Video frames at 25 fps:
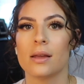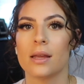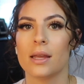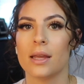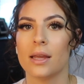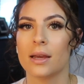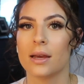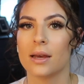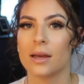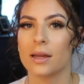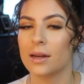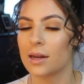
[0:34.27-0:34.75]

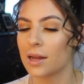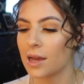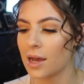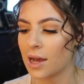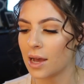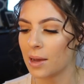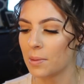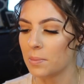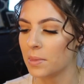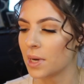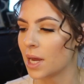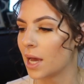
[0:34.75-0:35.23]
and
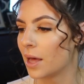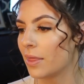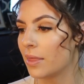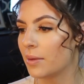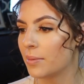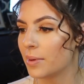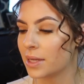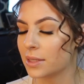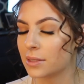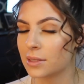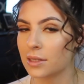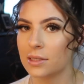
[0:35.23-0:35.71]
I'm not
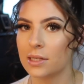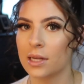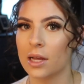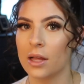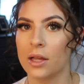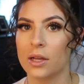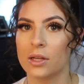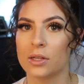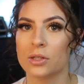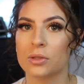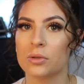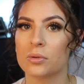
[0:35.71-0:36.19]
the best at
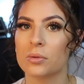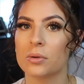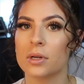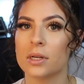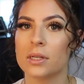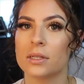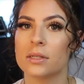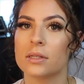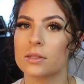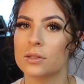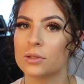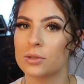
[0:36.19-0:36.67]
telling
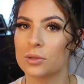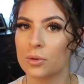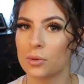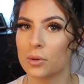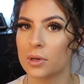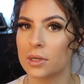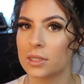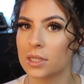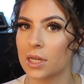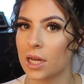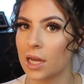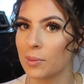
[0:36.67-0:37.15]
story
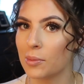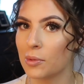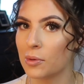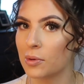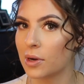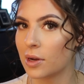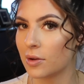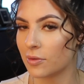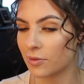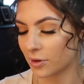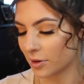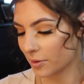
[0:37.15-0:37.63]
time or
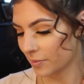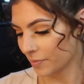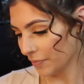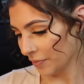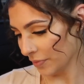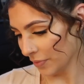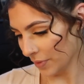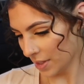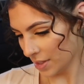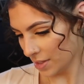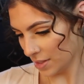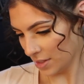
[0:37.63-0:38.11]
whatever,
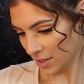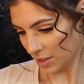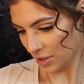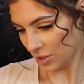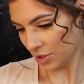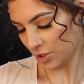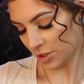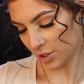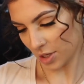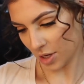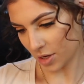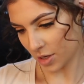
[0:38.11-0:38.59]

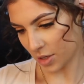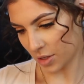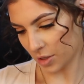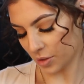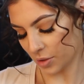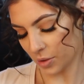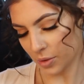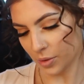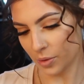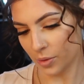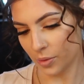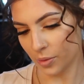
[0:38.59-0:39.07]

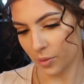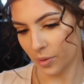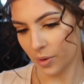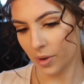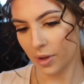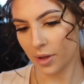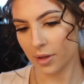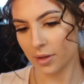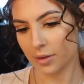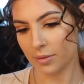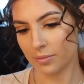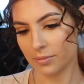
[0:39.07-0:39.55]

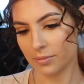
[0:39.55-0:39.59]
so